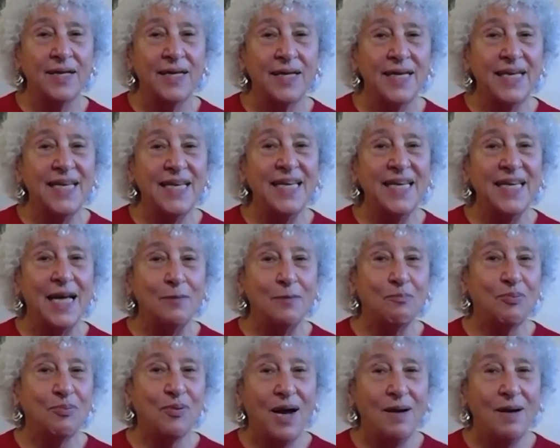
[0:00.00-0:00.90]
He had
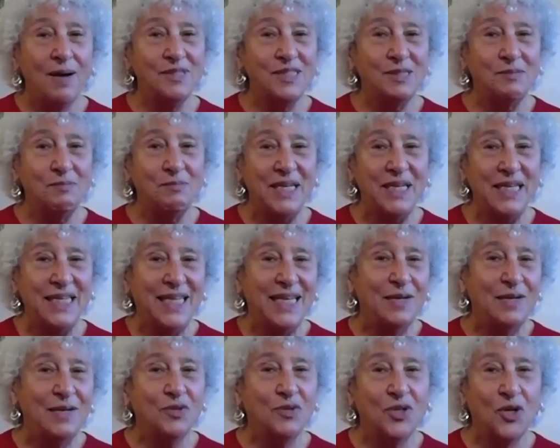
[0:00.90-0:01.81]
promised me that
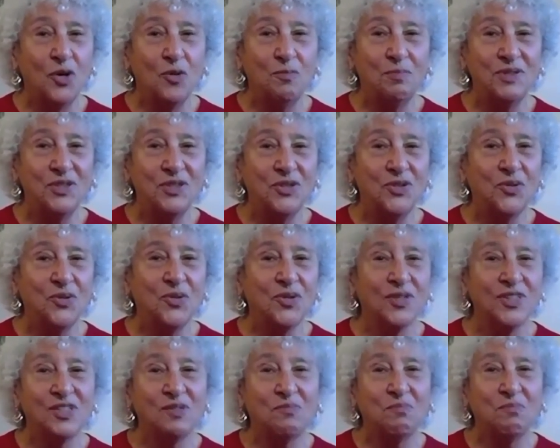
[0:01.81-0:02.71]
it would open
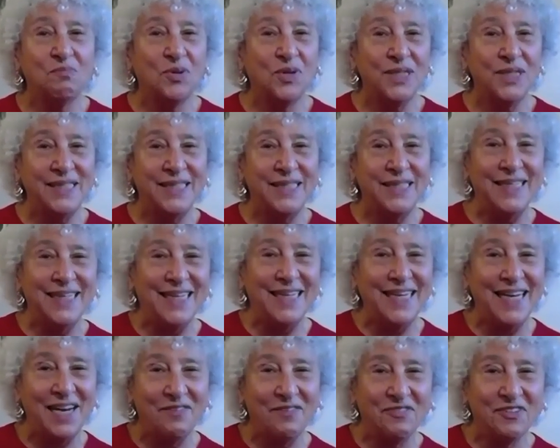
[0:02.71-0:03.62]
doors. Boy, did it
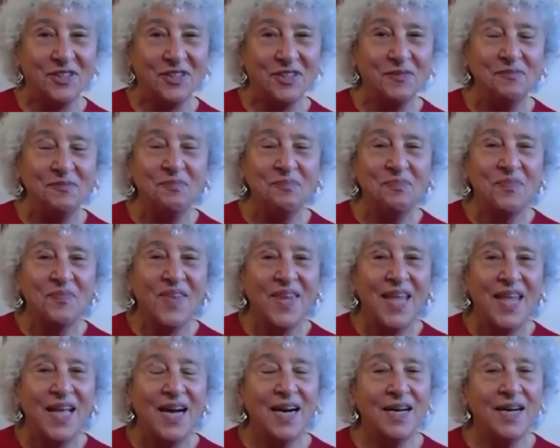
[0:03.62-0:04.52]
ever.
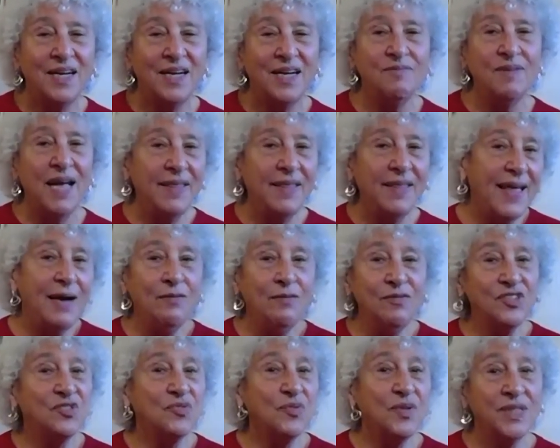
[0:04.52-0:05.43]
And that
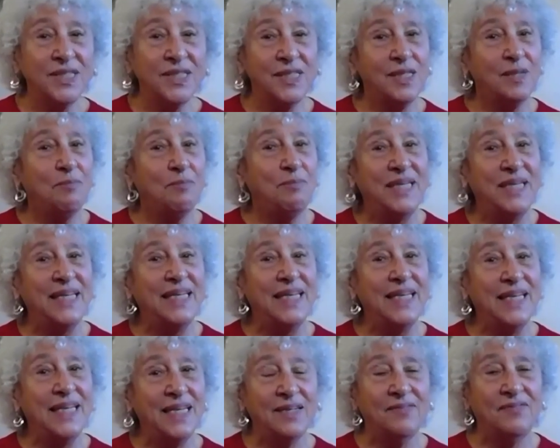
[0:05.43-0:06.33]
was really the
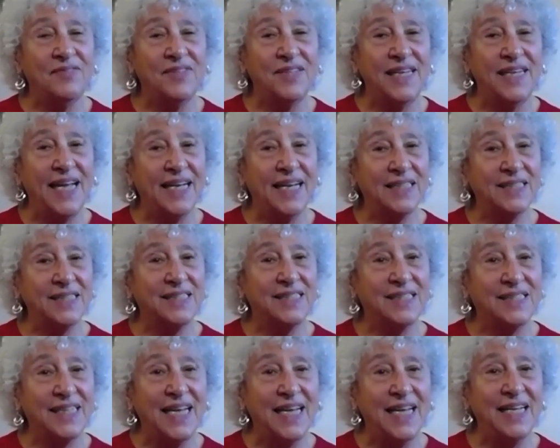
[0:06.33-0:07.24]
beginning of the next
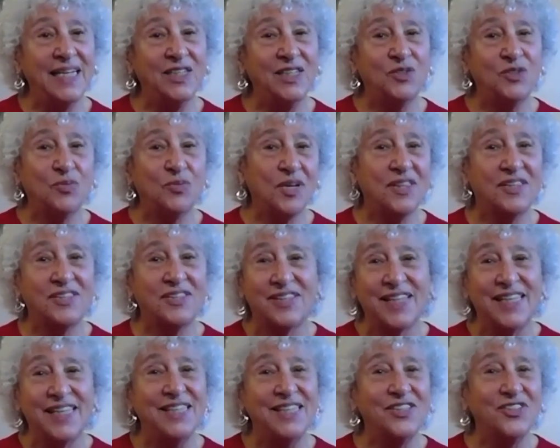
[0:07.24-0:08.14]
stage where
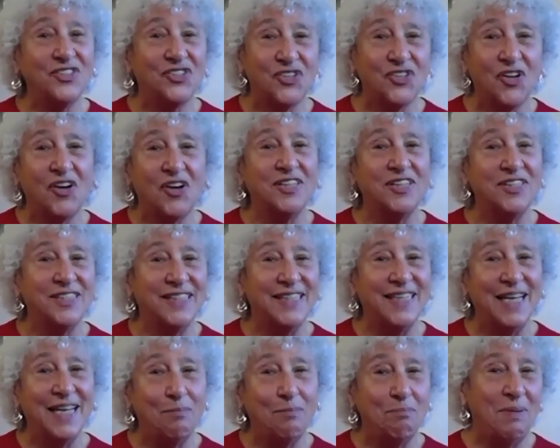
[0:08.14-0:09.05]
things started to
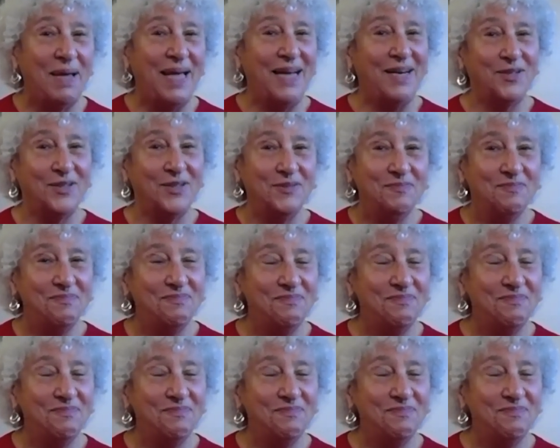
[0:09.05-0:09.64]
get better.